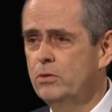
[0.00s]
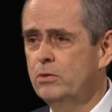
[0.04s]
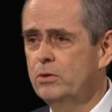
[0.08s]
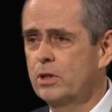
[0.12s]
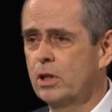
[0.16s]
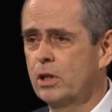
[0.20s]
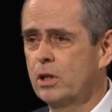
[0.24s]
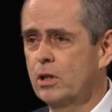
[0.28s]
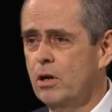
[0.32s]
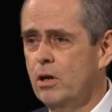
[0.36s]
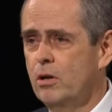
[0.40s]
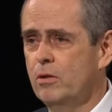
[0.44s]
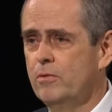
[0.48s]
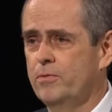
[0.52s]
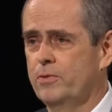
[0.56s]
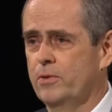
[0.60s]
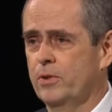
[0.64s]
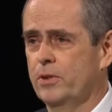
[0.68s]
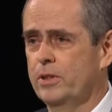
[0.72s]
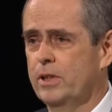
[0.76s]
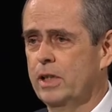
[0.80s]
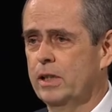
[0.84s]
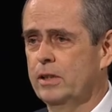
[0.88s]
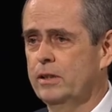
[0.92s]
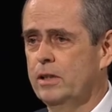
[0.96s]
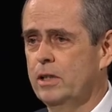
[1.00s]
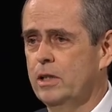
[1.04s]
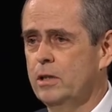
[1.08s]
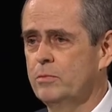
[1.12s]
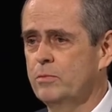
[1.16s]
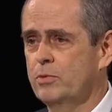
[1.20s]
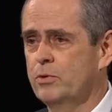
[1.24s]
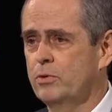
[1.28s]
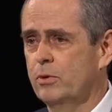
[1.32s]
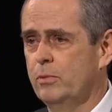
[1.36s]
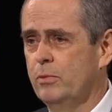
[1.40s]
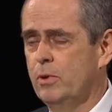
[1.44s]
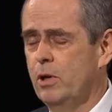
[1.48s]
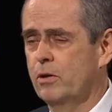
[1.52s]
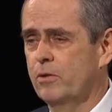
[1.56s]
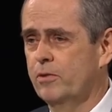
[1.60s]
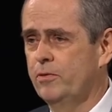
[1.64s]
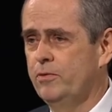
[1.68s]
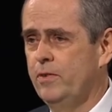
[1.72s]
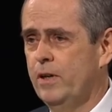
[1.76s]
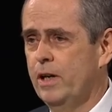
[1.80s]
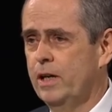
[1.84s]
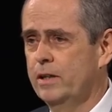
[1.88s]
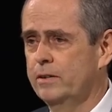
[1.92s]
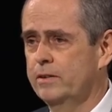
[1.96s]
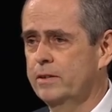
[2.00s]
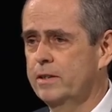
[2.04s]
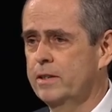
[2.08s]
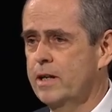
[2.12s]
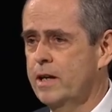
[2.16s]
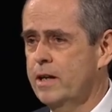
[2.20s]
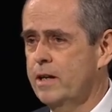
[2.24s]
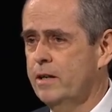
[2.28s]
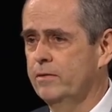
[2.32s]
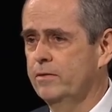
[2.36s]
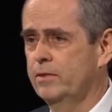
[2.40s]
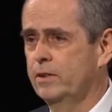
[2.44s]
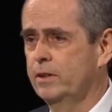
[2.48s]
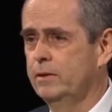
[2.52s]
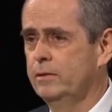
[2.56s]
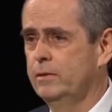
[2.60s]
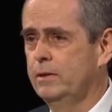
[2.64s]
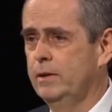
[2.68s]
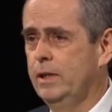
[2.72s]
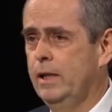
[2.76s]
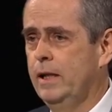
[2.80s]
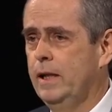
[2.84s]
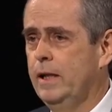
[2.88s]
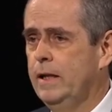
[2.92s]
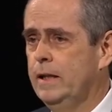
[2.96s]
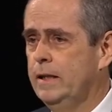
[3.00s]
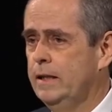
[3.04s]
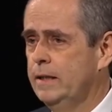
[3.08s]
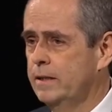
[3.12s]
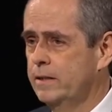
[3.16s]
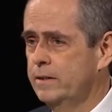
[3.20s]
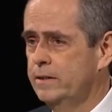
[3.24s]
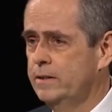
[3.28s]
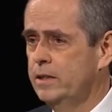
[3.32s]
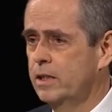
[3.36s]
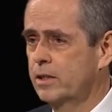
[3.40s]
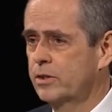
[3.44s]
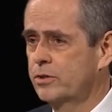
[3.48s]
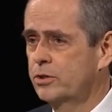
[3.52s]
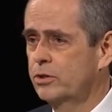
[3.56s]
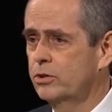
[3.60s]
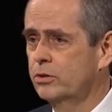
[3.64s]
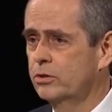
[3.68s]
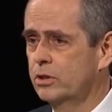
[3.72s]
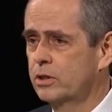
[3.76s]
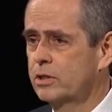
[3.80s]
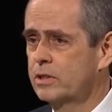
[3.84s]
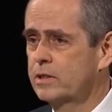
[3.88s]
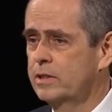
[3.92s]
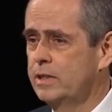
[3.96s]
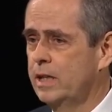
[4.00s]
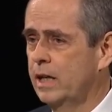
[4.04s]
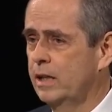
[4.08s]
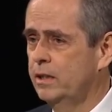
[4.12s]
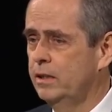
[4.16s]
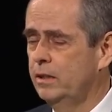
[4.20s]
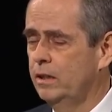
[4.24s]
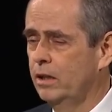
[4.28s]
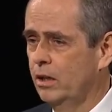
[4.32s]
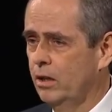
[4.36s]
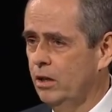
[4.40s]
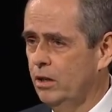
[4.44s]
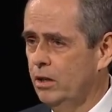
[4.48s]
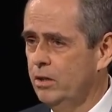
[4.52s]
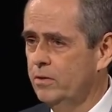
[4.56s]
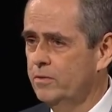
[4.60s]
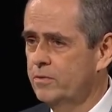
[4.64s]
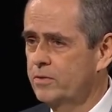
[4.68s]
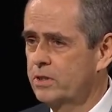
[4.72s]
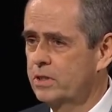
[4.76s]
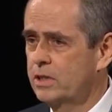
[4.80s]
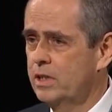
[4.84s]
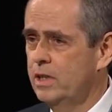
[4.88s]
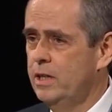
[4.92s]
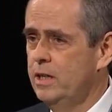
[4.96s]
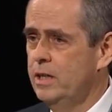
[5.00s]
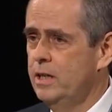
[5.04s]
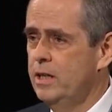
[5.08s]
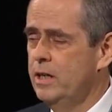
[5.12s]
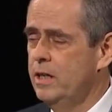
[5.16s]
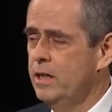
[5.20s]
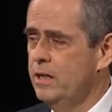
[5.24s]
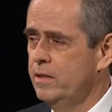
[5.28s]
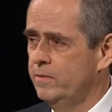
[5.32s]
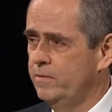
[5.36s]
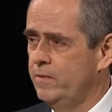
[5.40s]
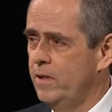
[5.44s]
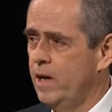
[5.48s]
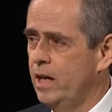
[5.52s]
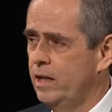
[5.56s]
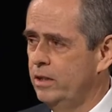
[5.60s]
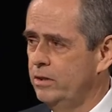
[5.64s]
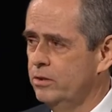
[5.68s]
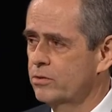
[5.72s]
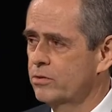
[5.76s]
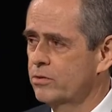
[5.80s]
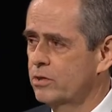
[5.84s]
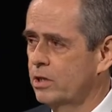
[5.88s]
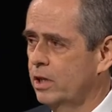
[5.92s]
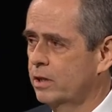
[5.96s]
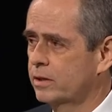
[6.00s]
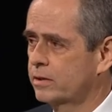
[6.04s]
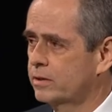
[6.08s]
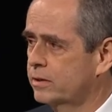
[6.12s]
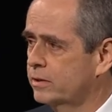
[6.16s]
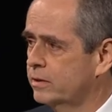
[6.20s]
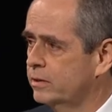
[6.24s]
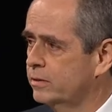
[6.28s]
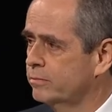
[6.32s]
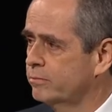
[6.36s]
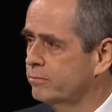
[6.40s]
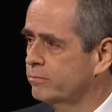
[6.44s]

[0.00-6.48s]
the comfort that comes from our Father in heaven and the assurance that He loves and values us.